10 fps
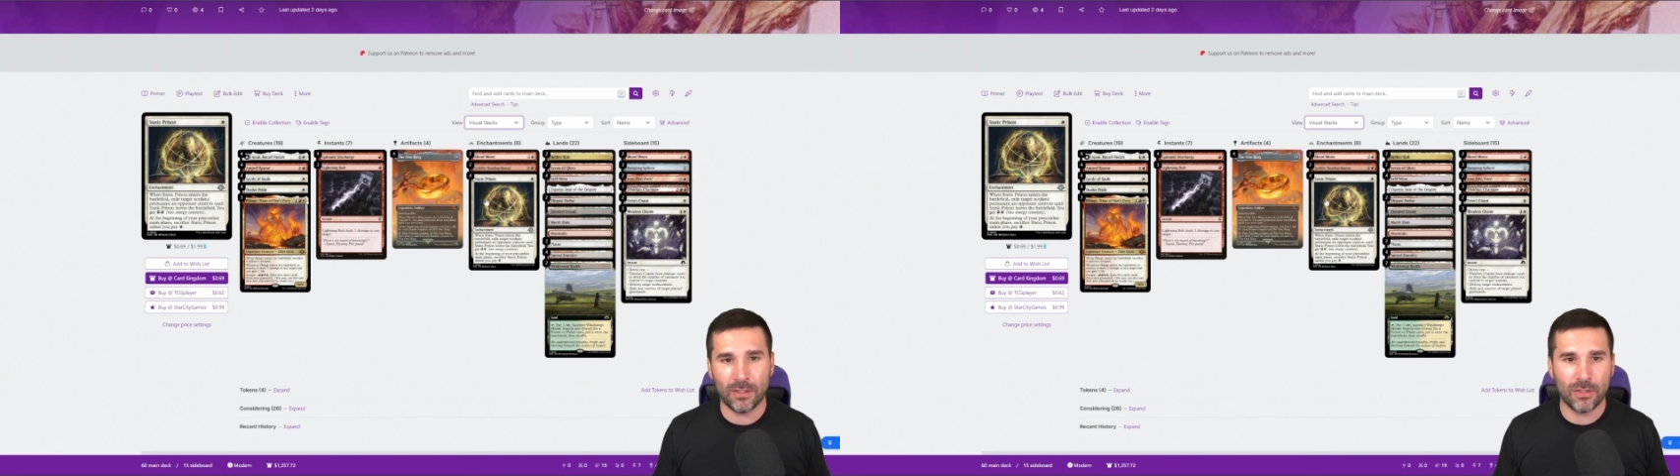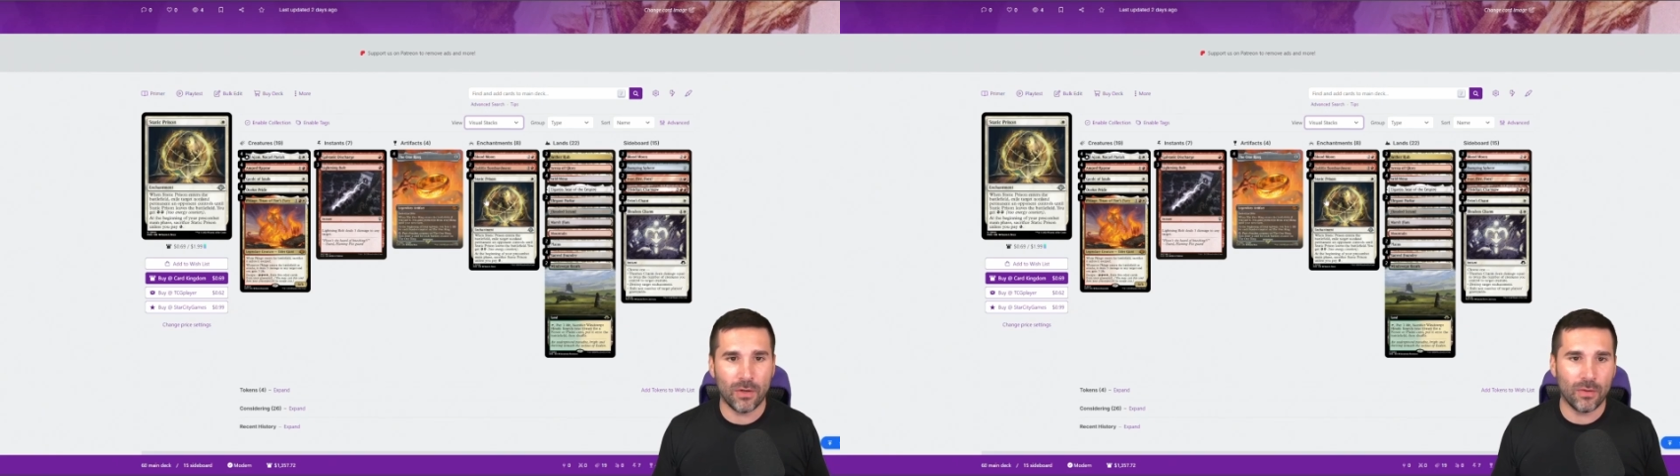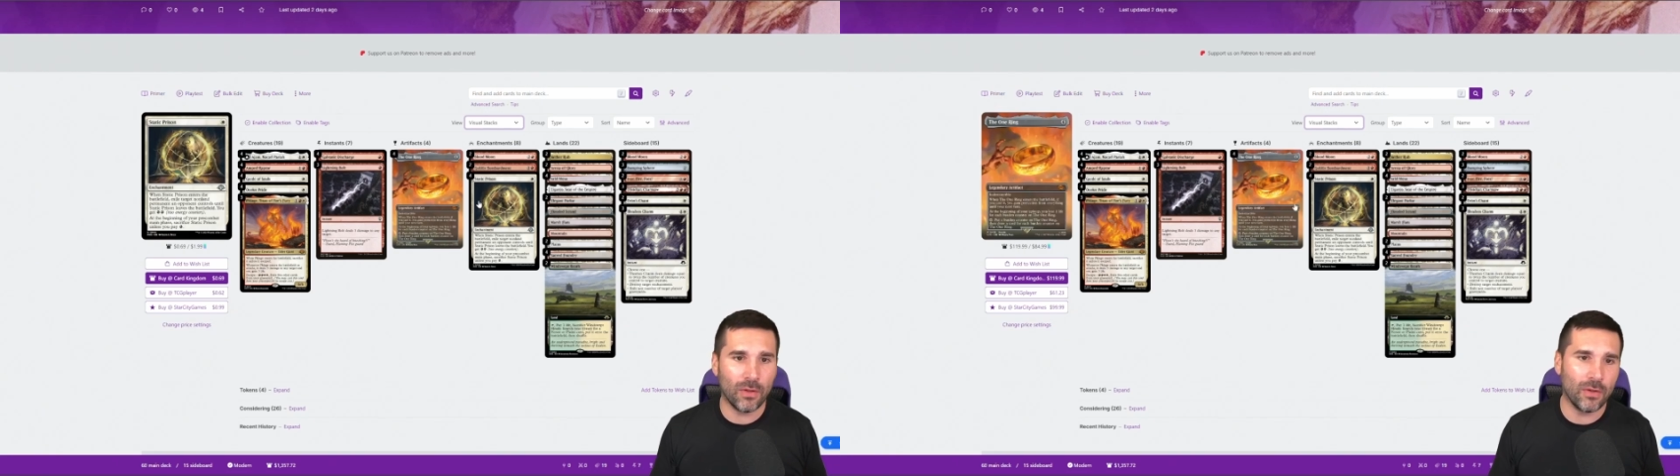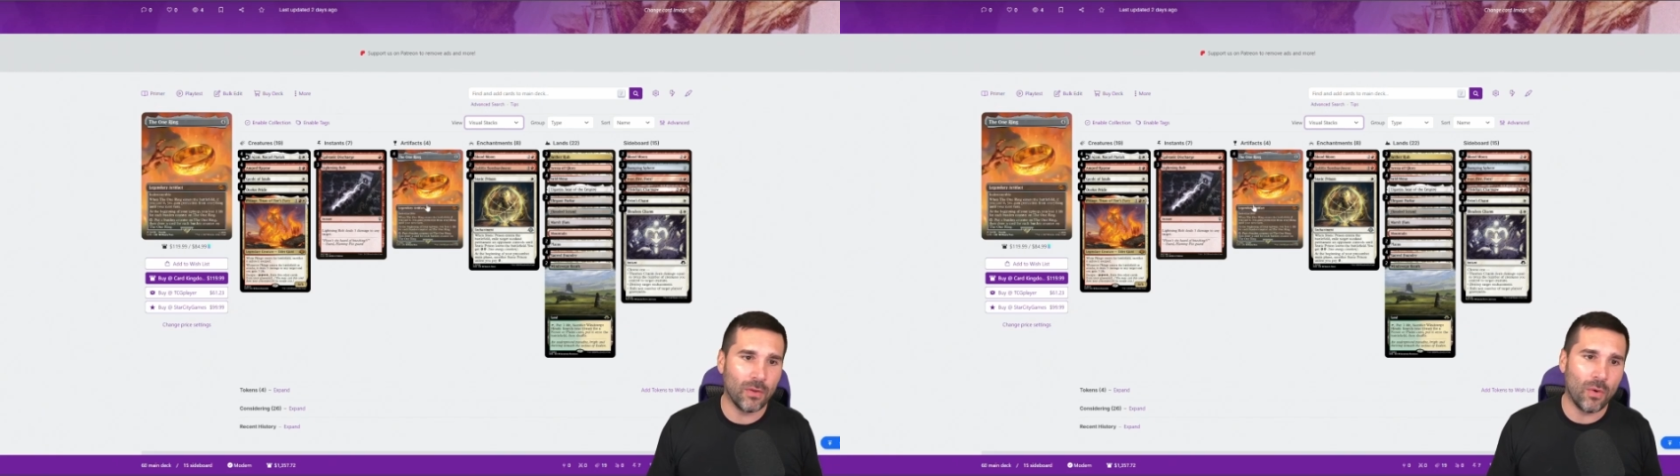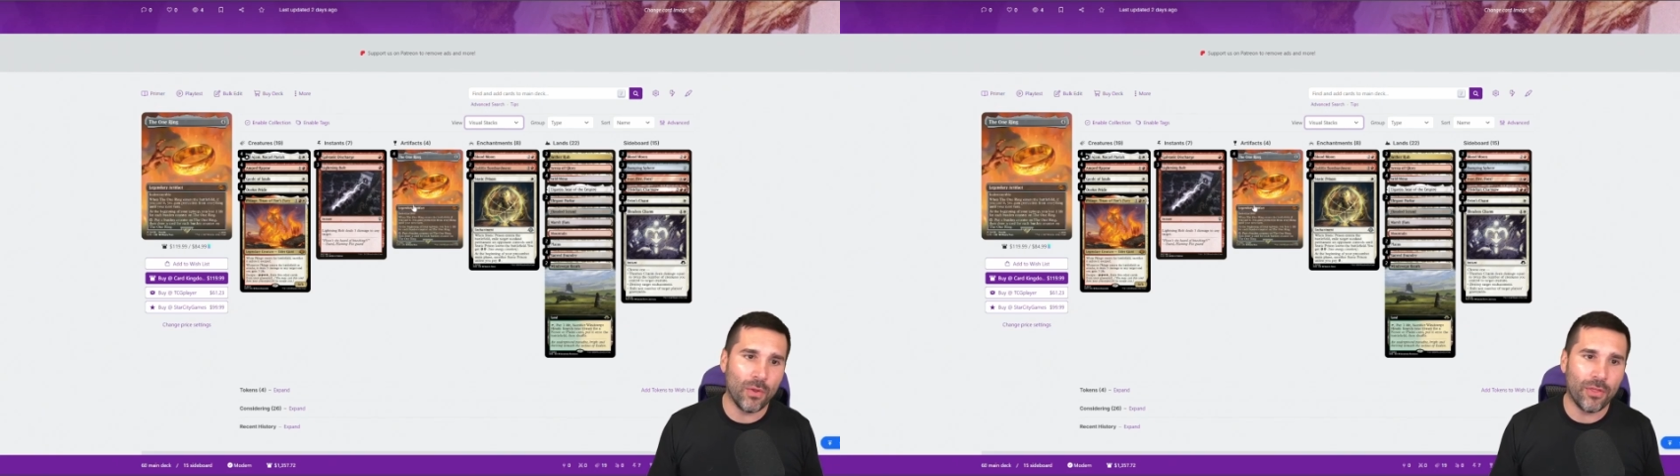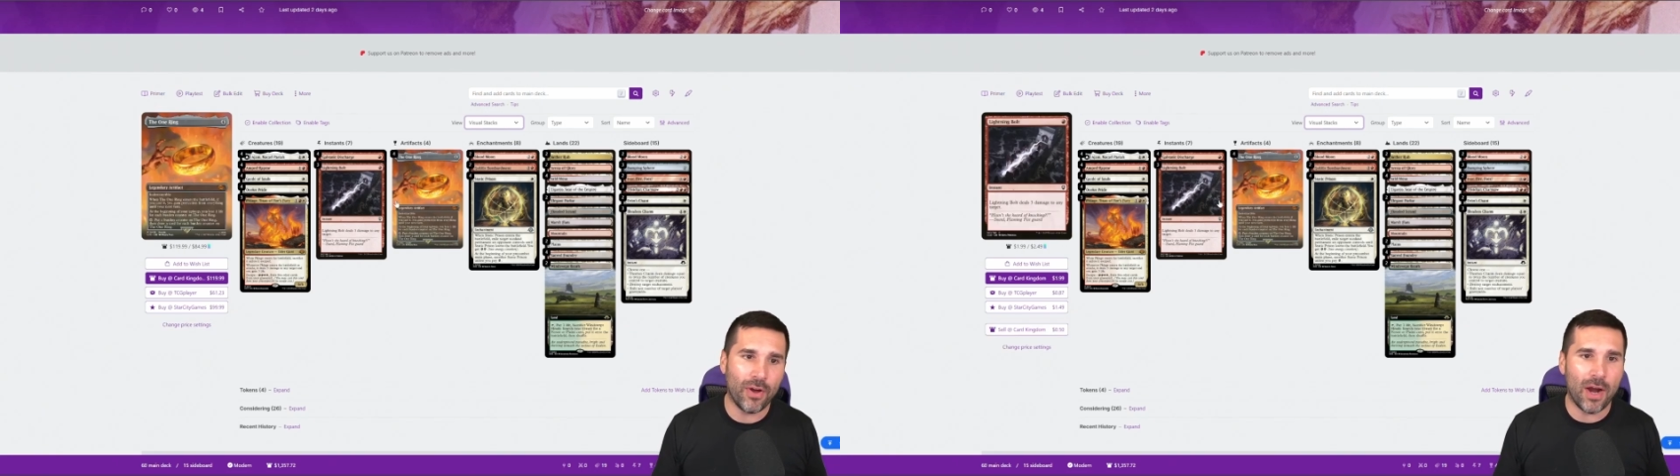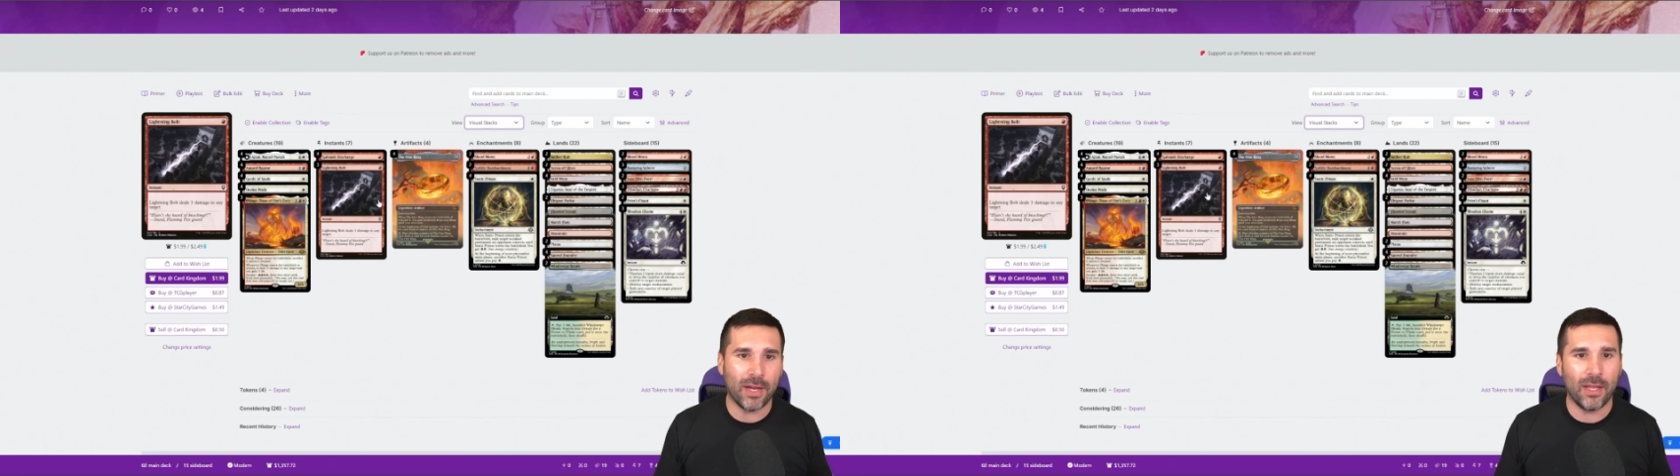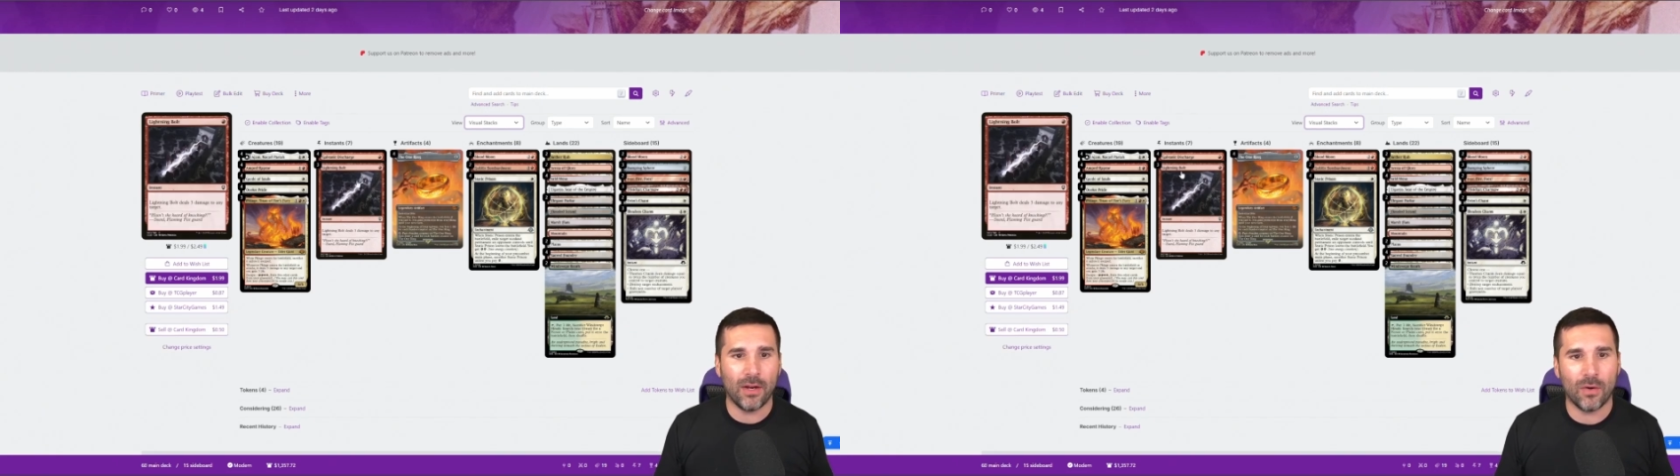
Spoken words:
So the whole thought here